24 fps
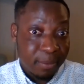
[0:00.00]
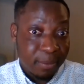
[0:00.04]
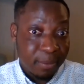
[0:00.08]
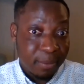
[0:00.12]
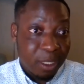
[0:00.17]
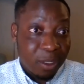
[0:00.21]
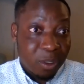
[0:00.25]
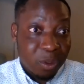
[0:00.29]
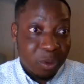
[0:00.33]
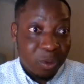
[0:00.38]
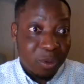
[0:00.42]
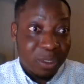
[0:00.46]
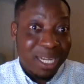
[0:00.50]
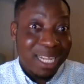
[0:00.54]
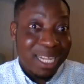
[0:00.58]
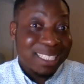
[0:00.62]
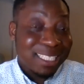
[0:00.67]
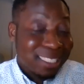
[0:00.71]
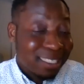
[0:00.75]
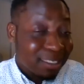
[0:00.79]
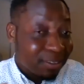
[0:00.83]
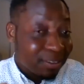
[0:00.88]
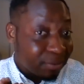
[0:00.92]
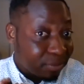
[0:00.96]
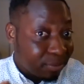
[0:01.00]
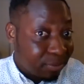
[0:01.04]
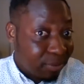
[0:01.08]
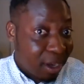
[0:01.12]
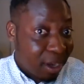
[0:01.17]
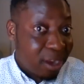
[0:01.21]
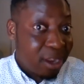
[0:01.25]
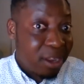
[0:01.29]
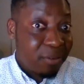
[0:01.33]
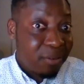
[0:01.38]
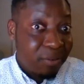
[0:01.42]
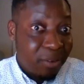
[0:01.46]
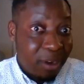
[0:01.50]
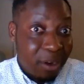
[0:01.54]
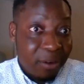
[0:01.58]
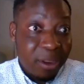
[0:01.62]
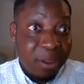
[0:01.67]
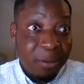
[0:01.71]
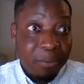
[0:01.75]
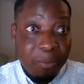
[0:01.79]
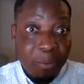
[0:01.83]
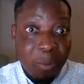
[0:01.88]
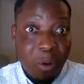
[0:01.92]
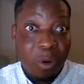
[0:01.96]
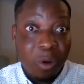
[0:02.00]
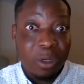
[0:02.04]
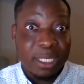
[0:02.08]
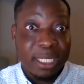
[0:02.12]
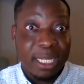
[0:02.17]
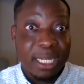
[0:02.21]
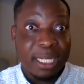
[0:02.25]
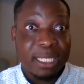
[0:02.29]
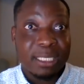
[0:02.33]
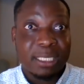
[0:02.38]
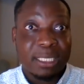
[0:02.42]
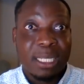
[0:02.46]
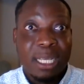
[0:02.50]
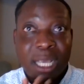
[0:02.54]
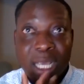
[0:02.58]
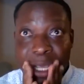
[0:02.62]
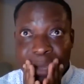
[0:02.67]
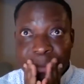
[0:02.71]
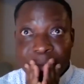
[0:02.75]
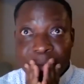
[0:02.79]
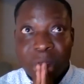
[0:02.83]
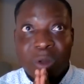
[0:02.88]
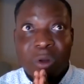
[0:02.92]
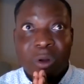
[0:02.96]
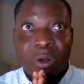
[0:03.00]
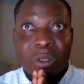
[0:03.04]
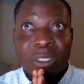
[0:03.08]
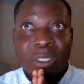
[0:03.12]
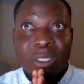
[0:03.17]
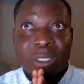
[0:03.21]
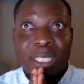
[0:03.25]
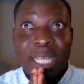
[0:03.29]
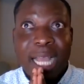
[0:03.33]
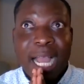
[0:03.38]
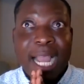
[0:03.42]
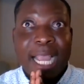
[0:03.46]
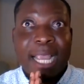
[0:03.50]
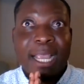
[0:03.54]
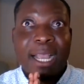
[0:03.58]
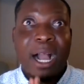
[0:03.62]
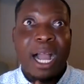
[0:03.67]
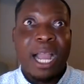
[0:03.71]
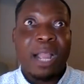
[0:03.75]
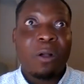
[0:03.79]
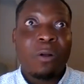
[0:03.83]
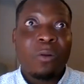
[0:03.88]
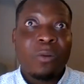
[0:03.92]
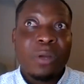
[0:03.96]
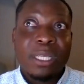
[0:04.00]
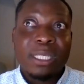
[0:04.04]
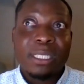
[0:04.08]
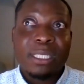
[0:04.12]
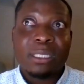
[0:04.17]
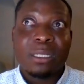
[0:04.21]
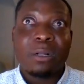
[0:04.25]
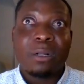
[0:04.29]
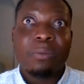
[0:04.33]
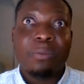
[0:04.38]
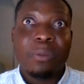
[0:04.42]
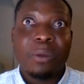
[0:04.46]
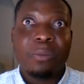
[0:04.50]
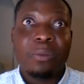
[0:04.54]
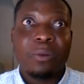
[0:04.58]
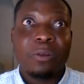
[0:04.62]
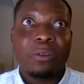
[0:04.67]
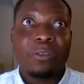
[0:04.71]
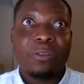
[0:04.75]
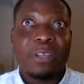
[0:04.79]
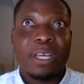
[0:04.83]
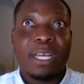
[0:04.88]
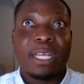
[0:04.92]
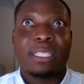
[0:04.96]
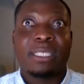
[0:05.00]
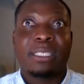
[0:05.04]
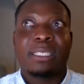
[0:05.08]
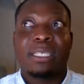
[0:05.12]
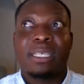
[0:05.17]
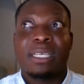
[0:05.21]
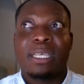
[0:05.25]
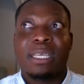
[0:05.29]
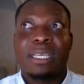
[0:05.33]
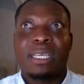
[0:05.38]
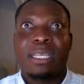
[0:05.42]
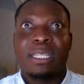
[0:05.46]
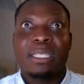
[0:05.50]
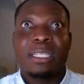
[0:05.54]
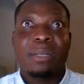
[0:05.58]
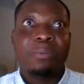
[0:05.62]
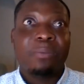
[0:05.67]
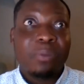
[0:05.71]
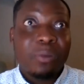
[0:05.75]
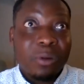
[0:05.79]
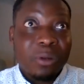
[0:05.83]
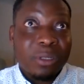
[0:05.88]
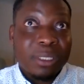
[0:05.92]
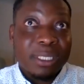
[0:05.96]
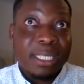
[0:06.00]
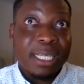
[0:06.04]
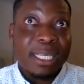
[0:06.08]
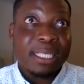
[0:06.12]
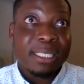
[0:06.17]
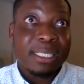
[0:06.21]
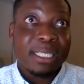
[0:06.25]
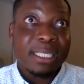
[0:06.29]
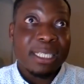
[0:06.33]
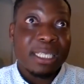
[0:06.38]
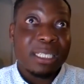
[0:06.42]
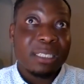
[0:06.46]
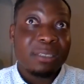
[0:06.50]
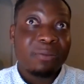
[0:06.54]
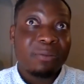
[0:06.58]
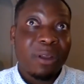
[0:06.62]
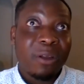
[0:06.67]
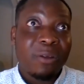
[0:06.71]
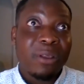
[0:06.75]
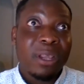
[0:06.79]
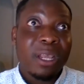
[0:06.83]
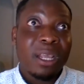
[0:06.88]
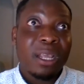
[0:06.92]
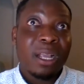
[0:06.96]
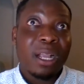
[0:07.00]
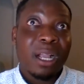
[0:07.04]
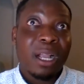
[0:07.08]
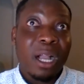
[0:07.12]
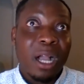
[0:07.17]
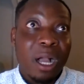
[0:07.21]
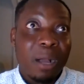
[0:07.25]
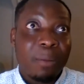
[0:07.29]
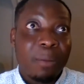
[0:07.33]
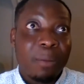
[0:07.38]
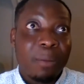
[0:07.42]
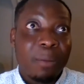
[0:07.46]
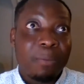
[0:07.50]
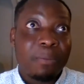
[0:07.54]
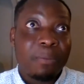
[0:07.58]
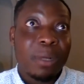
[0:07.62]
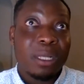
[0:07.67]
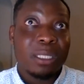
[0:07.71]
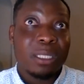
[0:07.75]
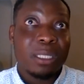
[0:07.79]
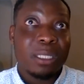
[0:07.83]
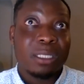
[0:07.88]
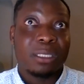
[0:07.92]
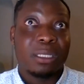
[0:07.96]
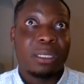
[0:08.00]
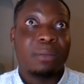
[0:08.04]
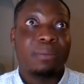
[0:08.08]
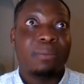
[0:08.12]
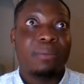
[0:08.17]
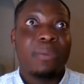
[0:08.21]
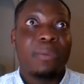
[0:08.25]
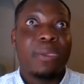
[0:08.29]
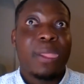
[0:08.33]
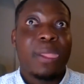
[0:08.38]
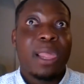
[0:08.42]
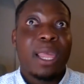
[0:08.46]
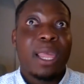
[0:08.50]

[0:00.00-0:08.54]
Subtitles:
Okay. So that is very, very important, because I always tell people that the process is very cumbersome,